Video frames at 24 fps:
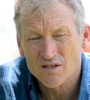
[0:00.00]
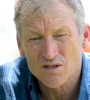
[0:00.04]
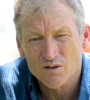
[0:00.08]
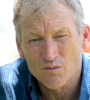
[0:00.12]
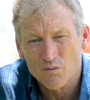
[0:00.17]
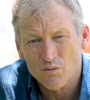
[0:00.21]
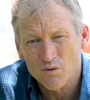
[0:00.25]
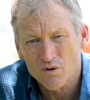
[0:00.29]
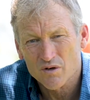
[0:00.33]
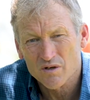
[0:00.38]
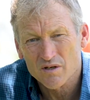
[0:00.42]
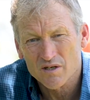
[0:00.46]

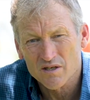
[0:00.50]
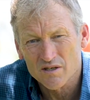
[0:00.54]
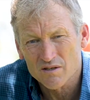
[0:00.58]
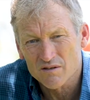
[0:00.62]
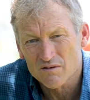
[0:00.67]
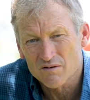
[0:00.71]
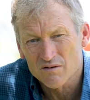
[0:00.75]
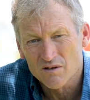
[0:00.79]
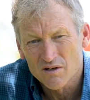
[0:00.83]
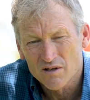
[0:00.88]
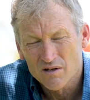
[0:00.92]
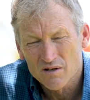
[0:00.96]
work
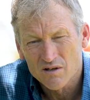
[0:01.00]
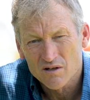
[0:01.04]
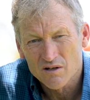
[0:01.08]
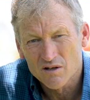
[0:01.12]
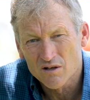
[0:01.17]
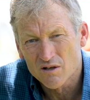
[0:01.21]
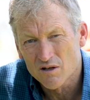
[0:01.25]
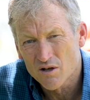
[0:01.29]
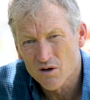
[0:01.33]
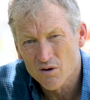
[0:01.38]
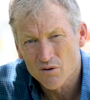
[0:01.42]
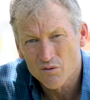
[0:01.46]
in
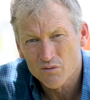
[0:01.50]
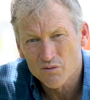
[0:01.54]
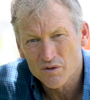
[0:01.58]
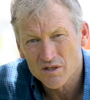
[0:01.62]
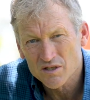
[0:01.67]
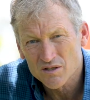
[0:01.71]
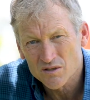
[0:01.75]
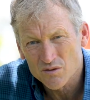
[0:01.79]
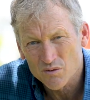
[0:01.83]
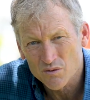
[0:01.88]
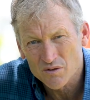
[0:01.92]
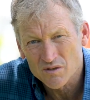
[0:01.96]
low
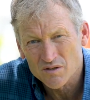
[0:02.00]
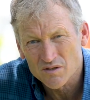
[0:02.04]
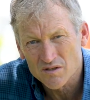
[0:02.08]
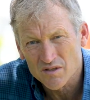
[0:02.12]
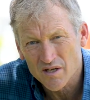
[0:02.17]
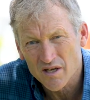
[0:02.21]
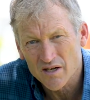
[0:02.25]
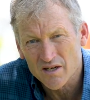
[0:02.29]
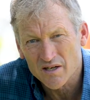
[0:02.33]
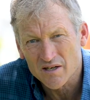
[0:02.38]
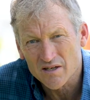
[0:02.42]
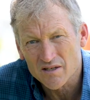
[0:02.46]
resource
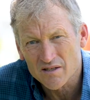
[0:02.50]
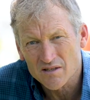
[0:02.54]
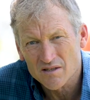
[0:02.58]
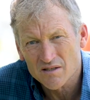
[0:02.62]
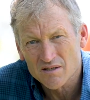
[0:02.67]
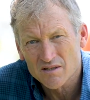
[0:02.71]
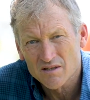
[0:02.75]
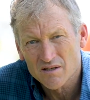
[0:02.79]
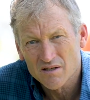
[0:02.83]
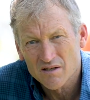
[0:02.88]
settings,